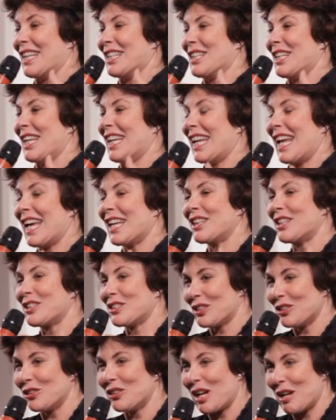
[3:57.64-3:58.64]
it had
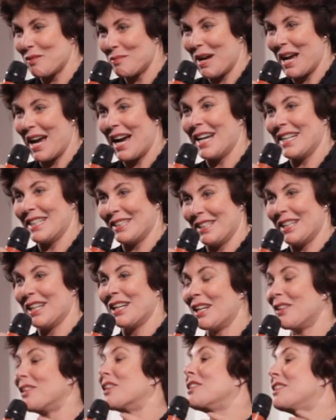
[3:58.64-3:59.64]
this look on my
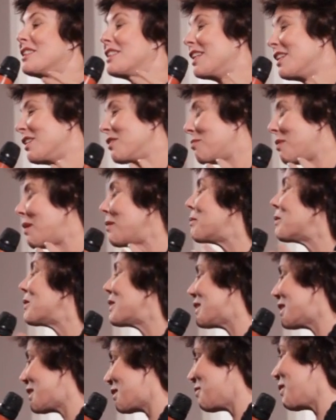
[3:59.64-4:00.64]
eye. People
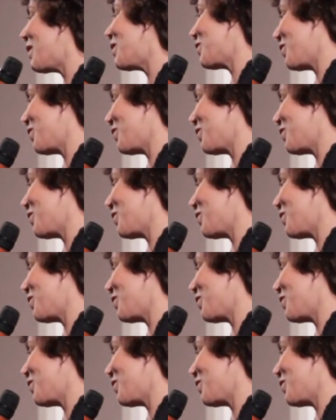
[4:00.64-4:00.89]
can smell your